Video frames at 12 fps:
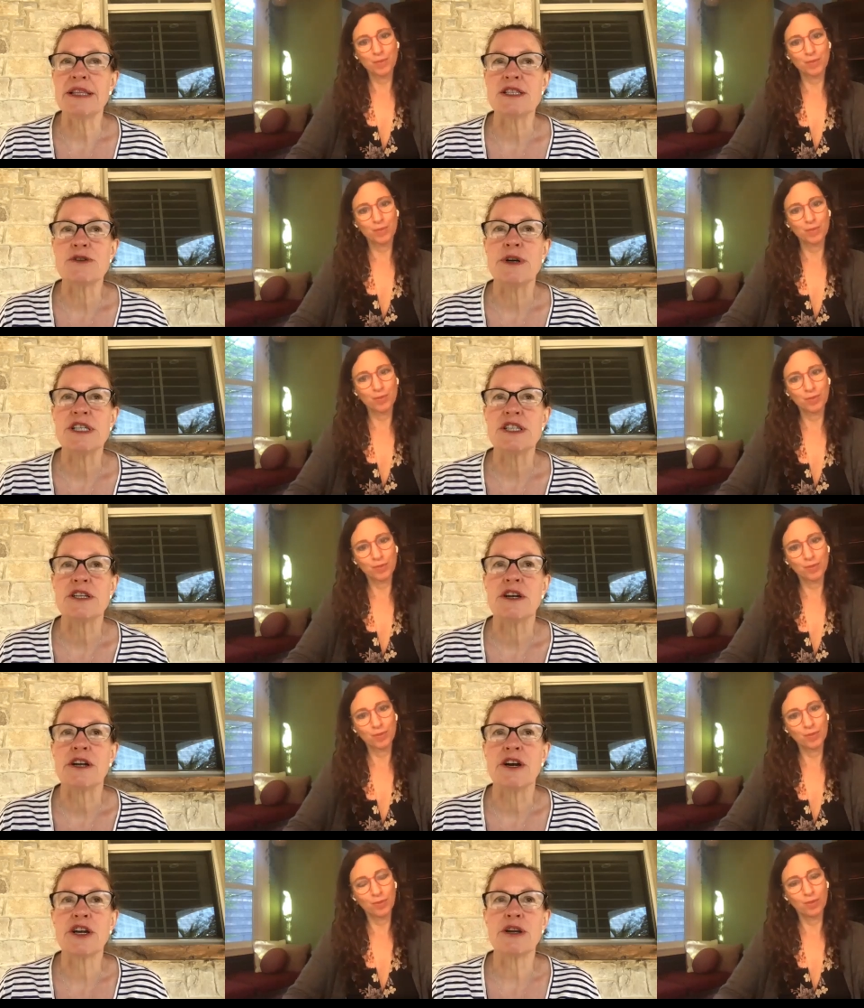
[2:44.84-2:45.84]
Speaker 1: this question on
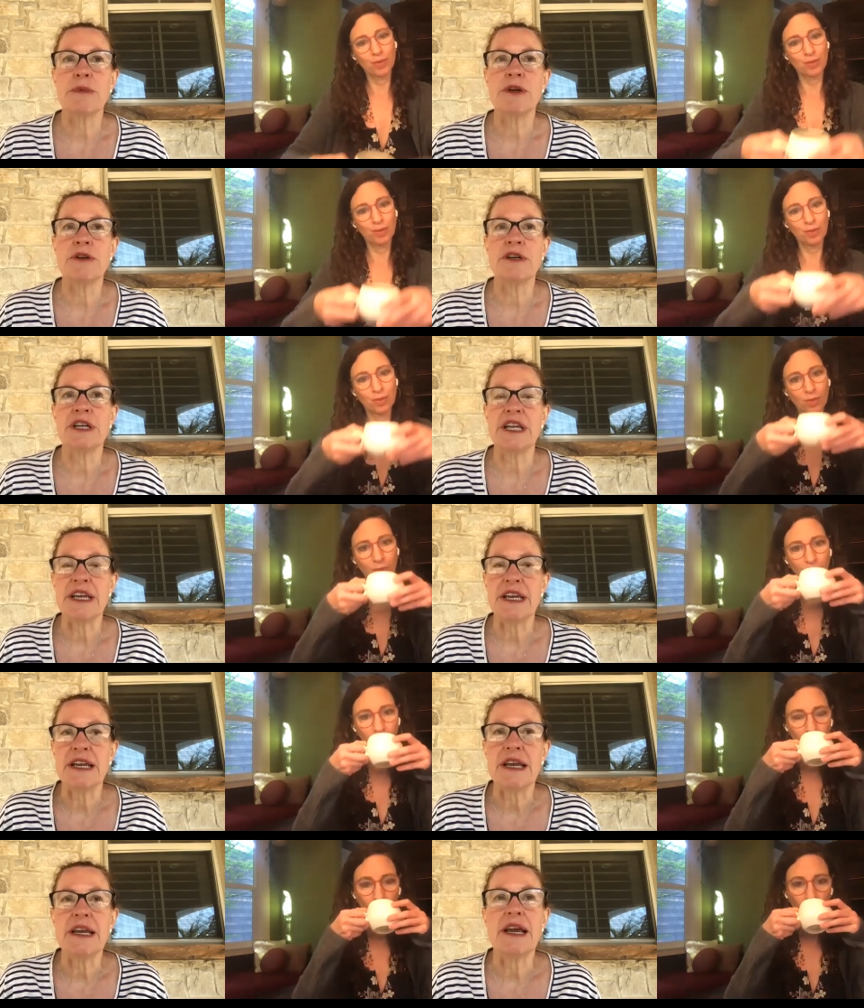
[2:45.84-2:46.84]
our community
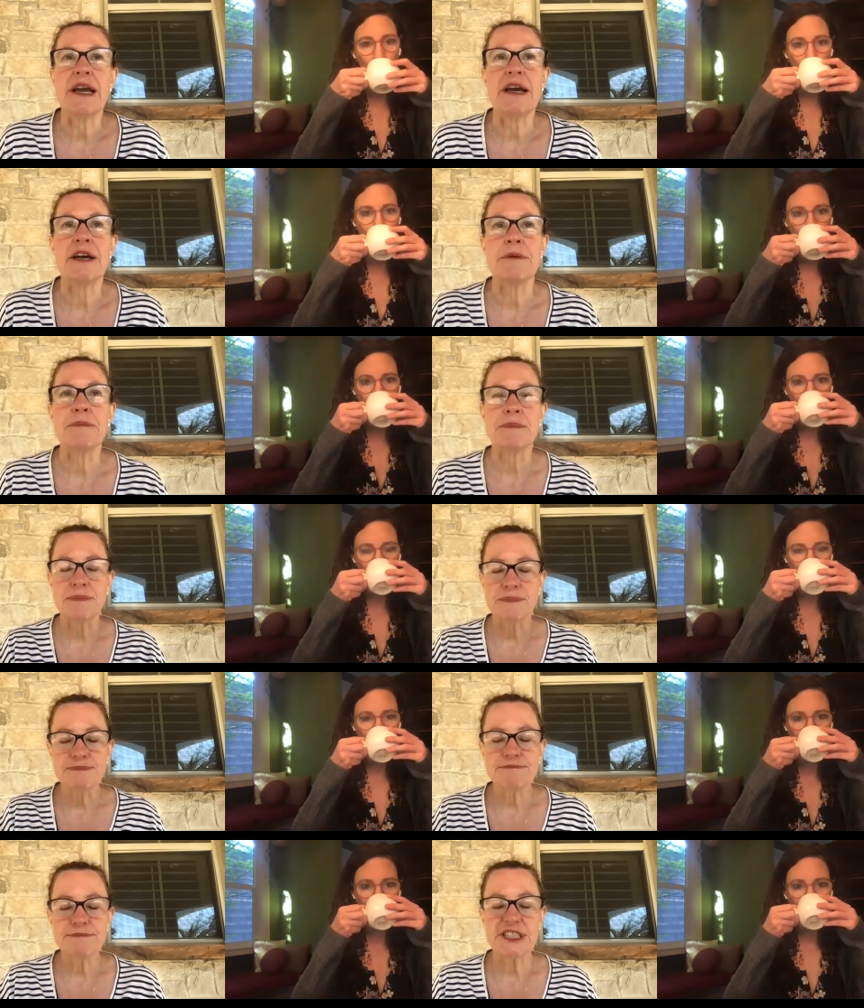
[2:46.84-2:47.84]
um,
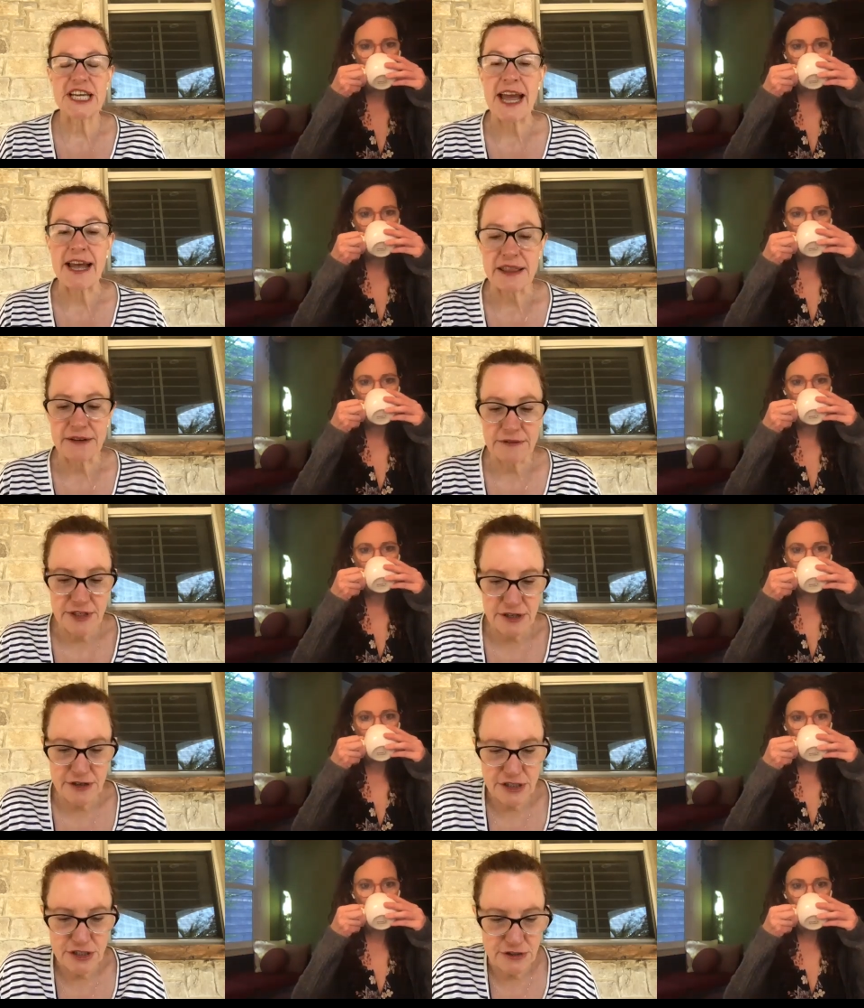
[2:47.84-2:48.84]
chat that we do
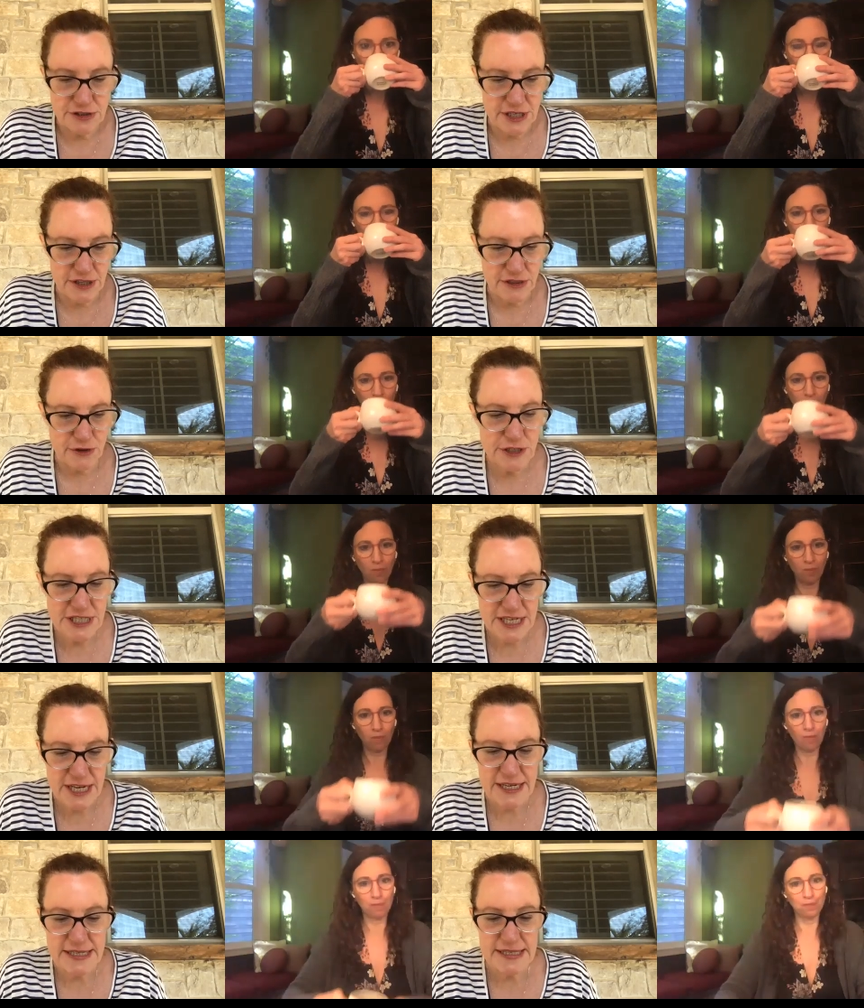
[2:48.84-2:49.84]
on Tuesday,
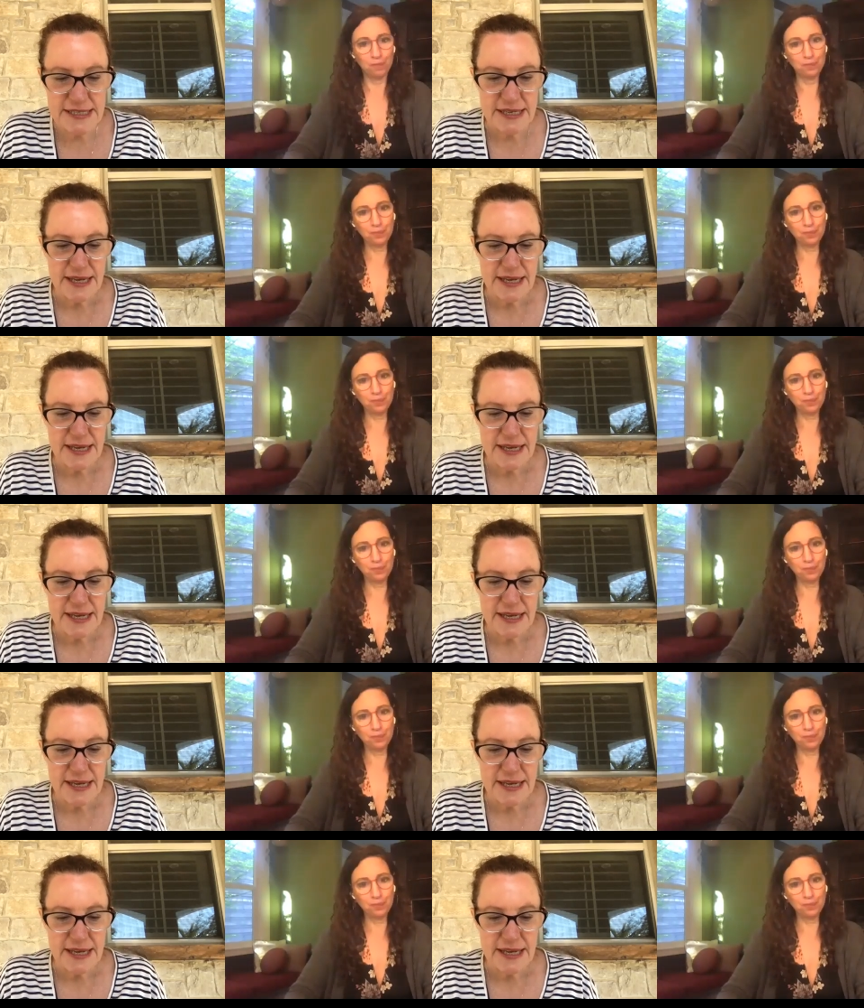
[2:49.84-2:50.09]
Thursdays.